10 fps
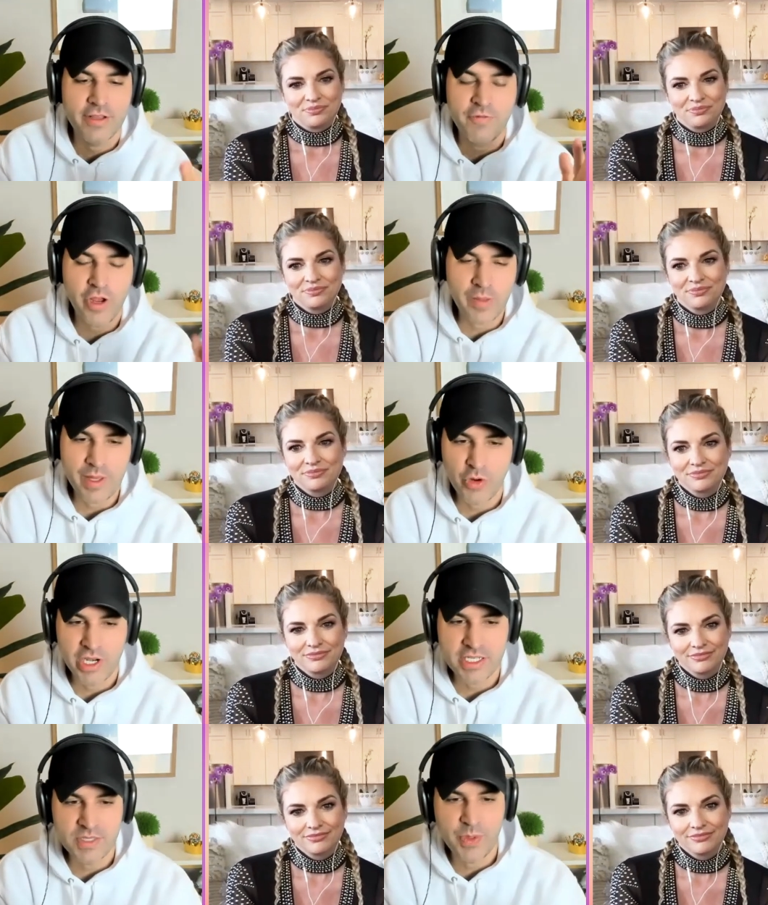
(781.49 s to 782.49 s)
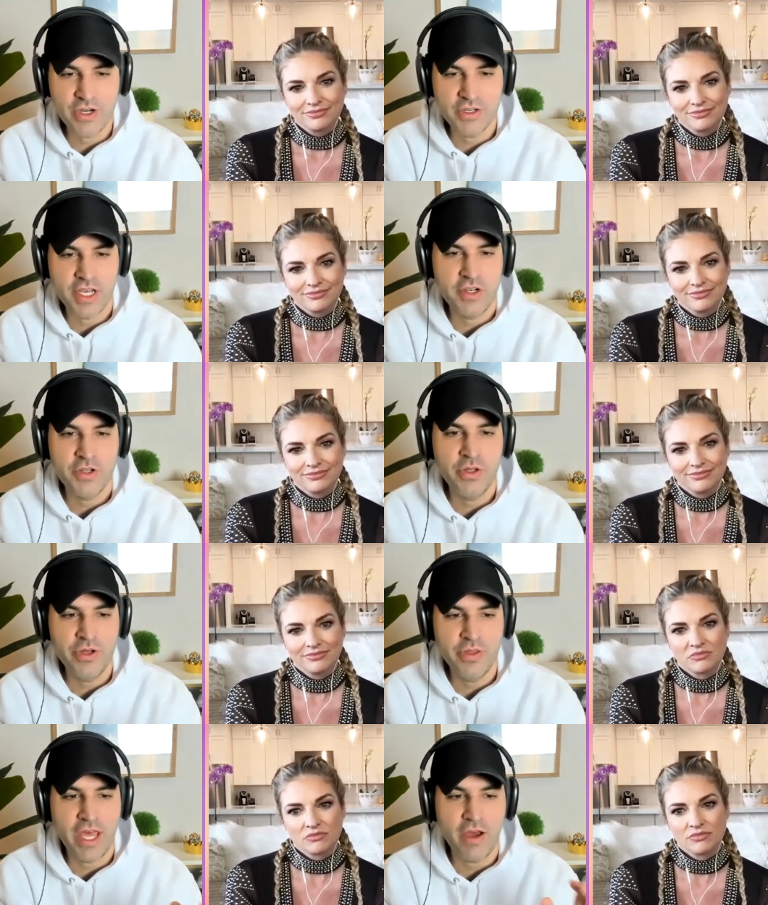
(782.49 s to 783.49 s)
Speaker 1: called Framing Britney Spears on
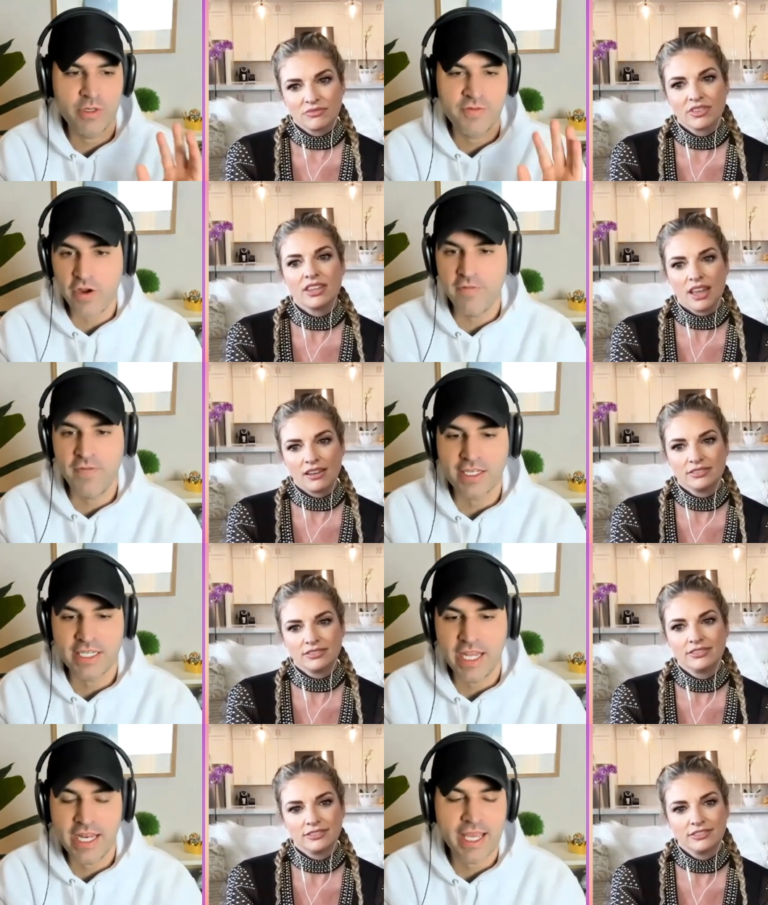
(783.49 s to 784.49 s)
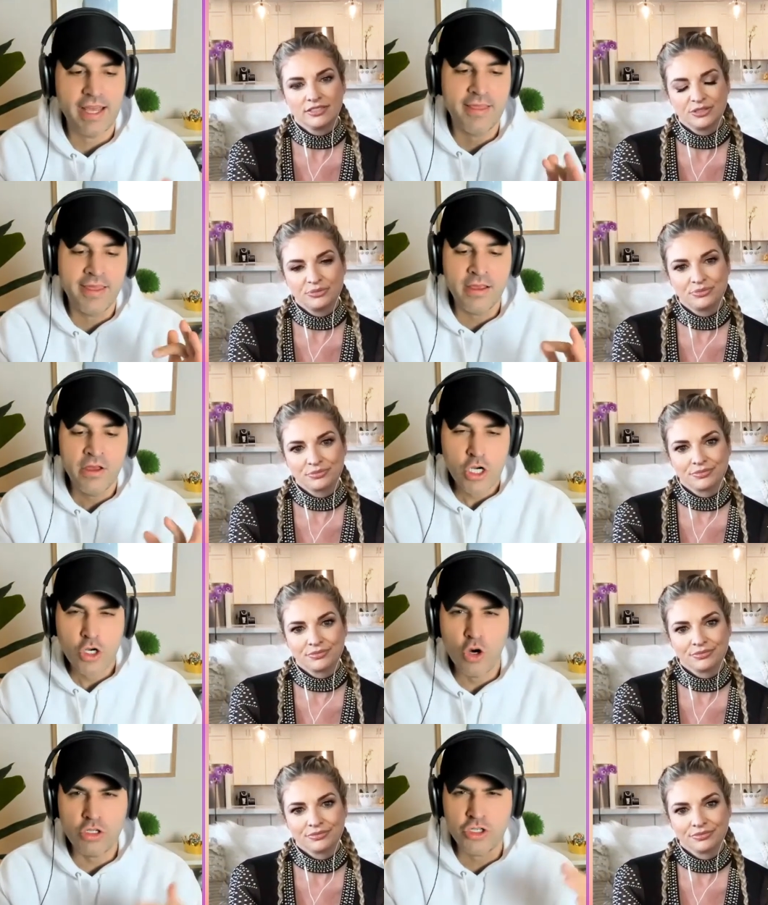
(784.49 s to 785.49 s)
Hulu that was very yeah. fascinating. And I think
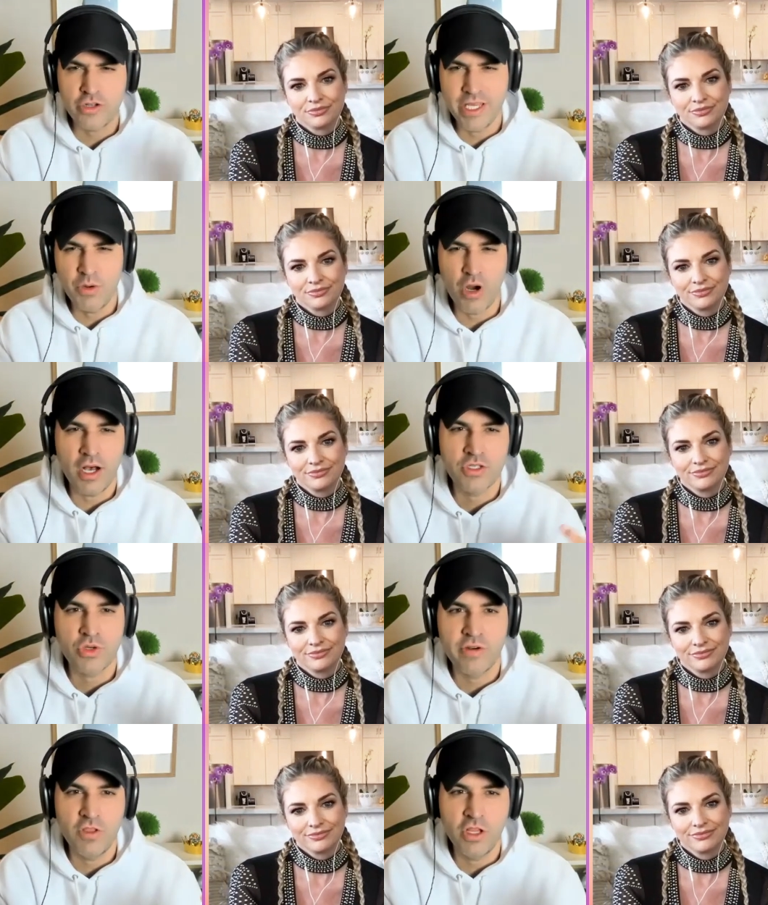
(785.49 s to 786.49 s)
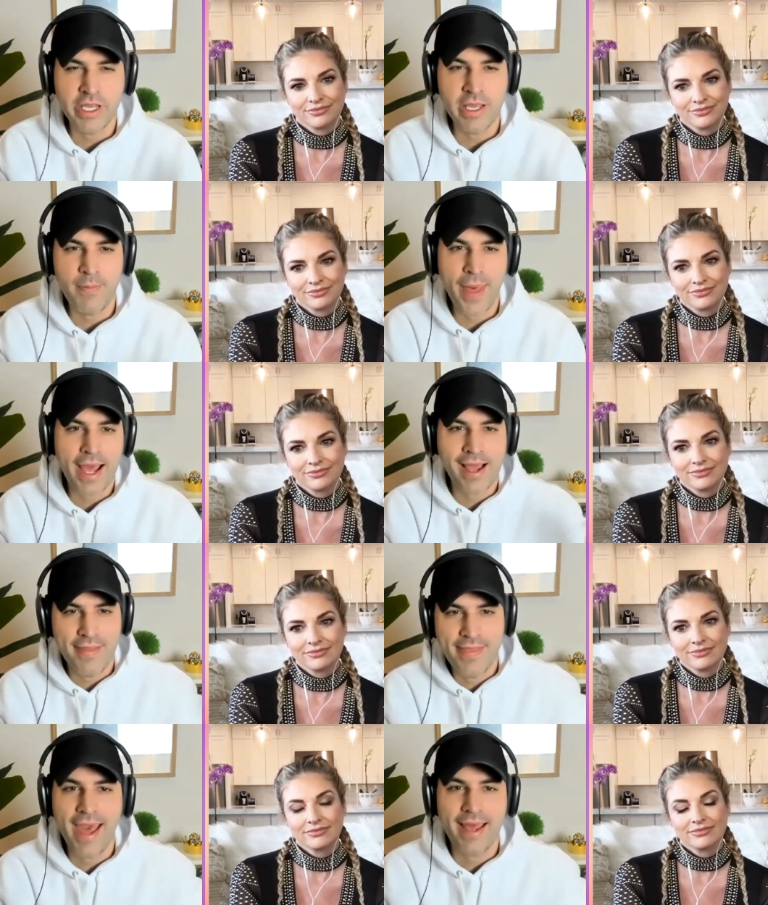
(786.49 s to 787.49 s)
culturally, we're all sort of looking back
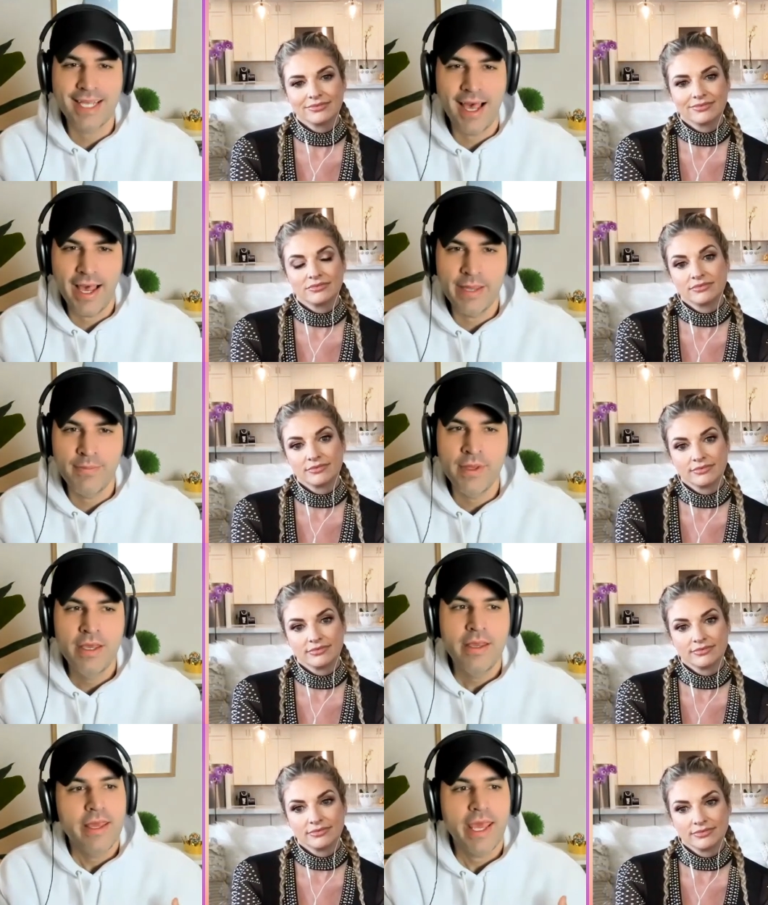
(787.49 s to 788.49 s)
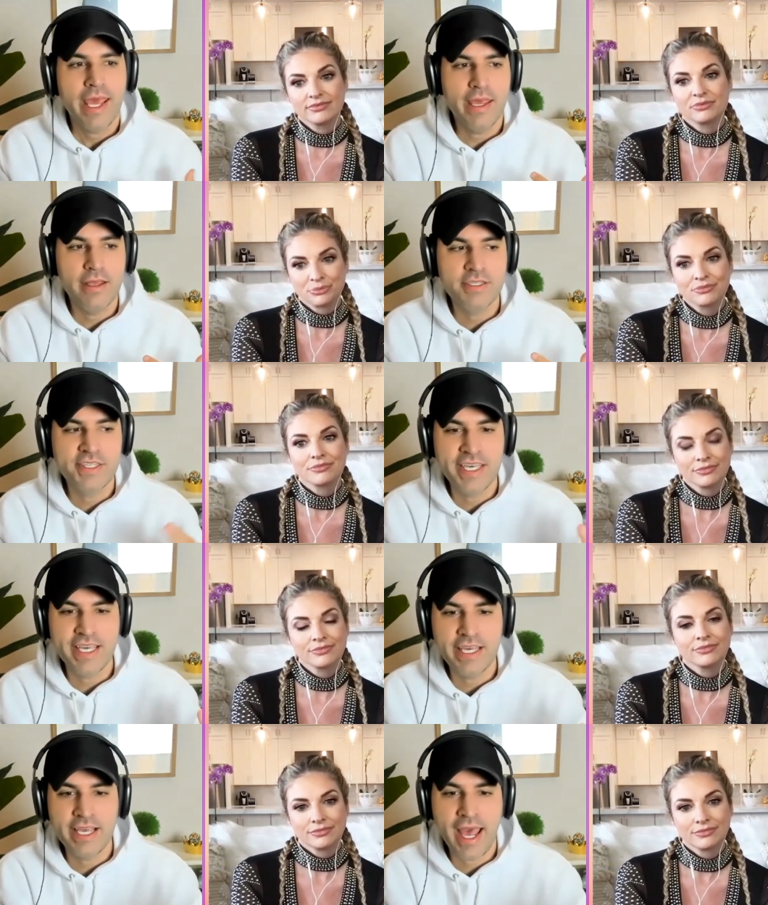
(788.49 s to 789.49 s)
on that time and
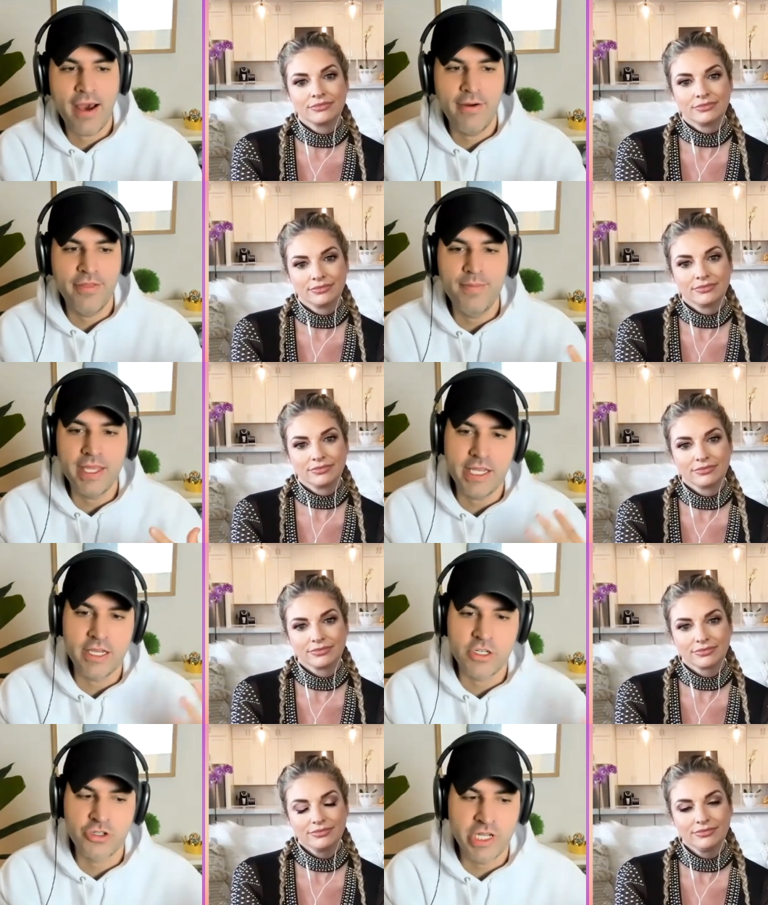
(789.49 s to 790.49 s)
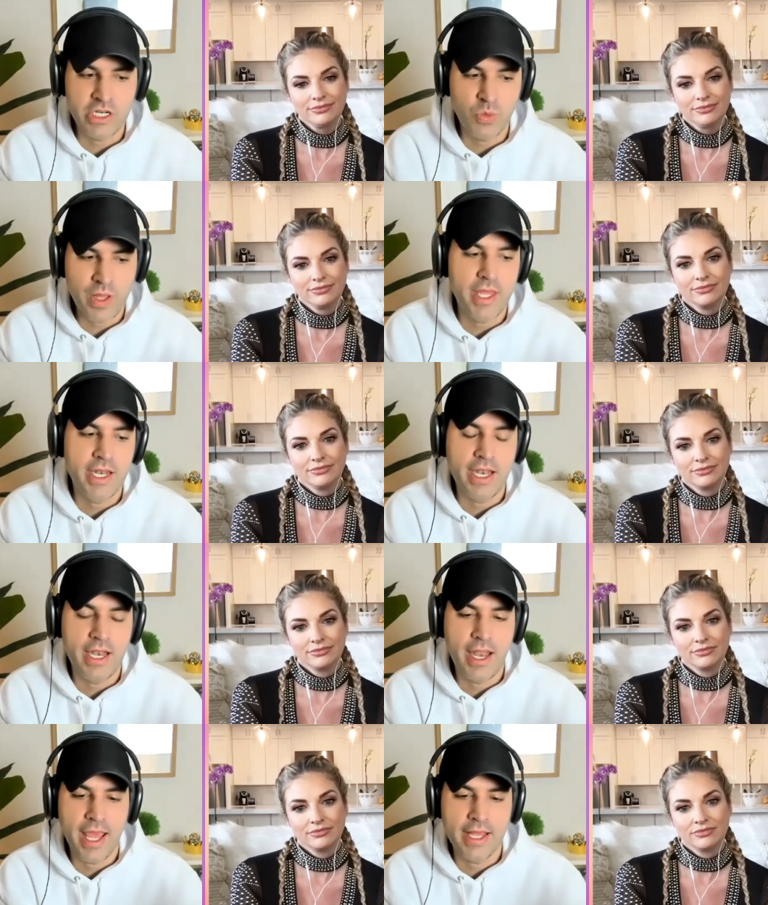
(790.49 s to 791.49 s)
seeing how the media treated women.
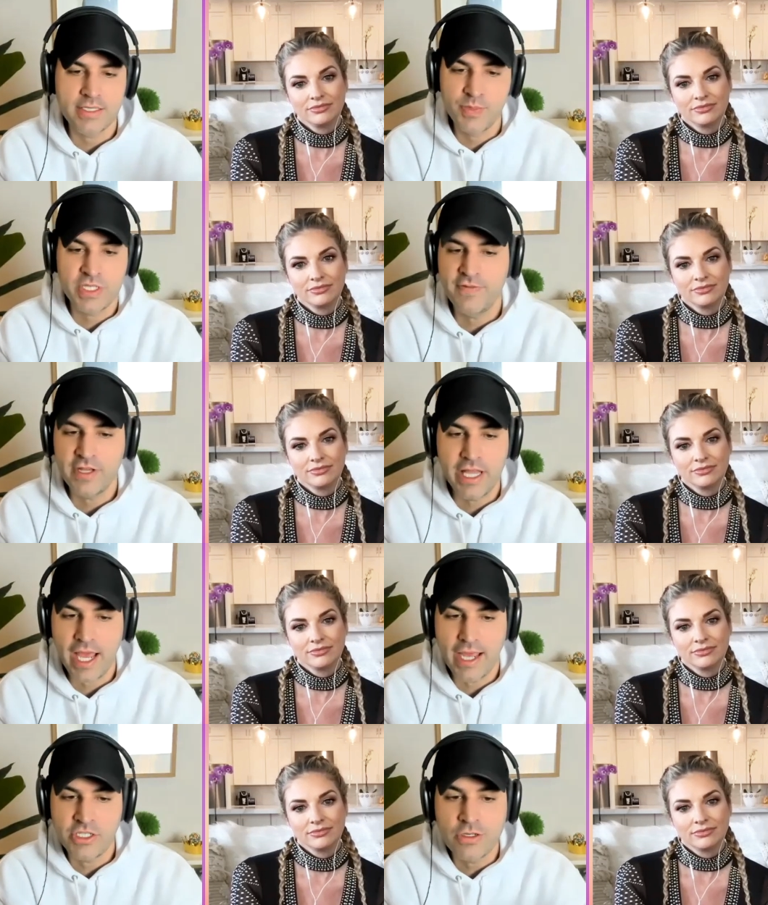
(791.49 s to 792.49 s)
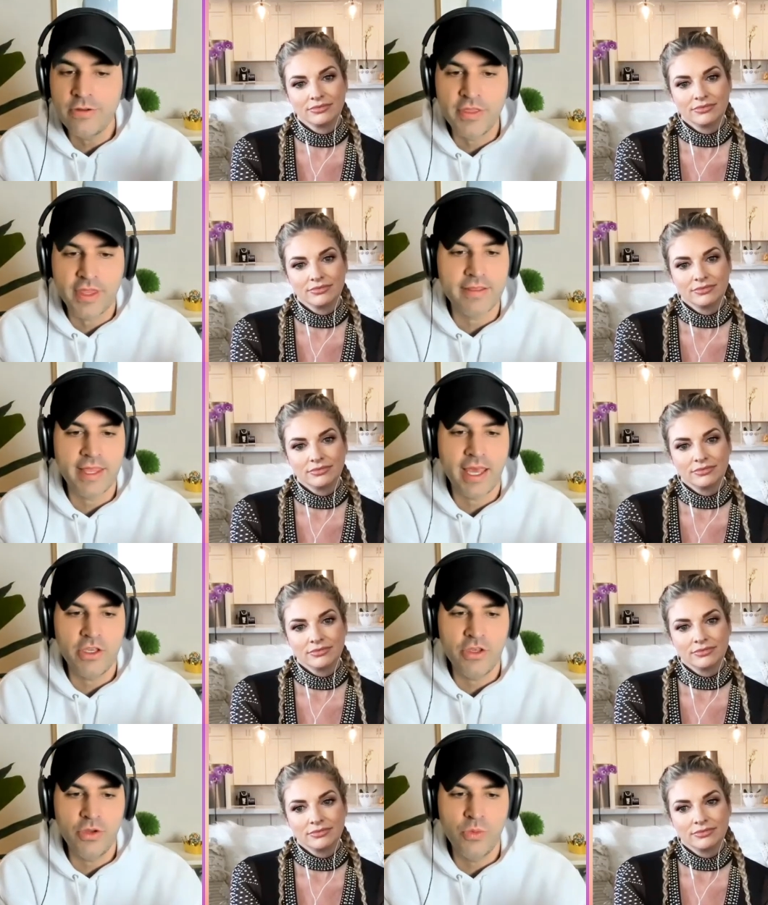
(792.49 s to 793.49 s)
And, and specifically, I do think that
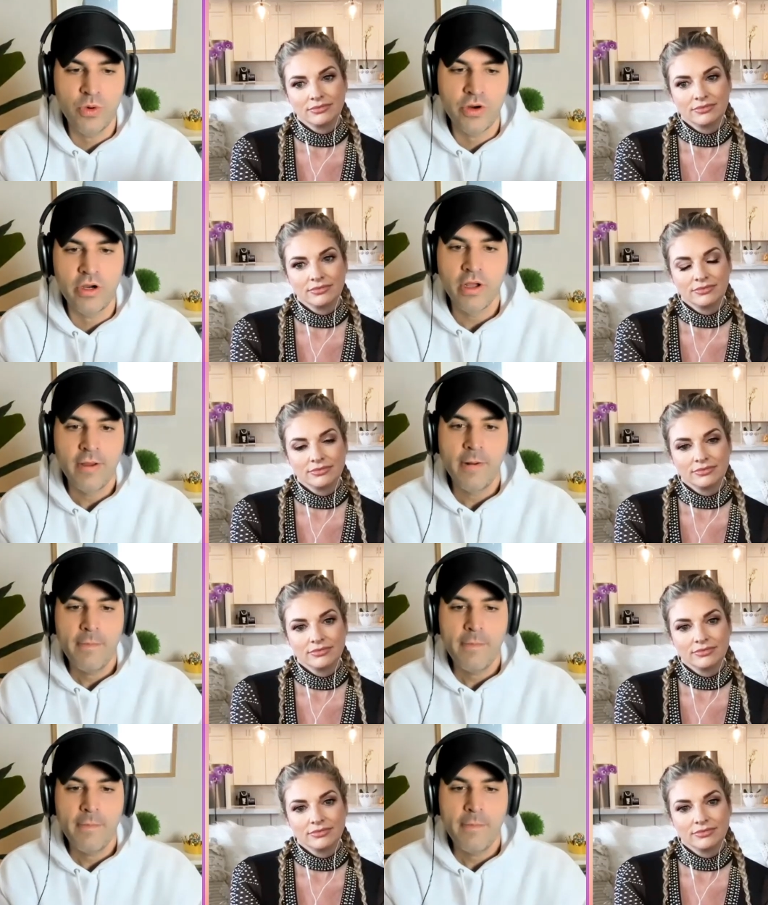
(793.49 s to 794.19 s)
you were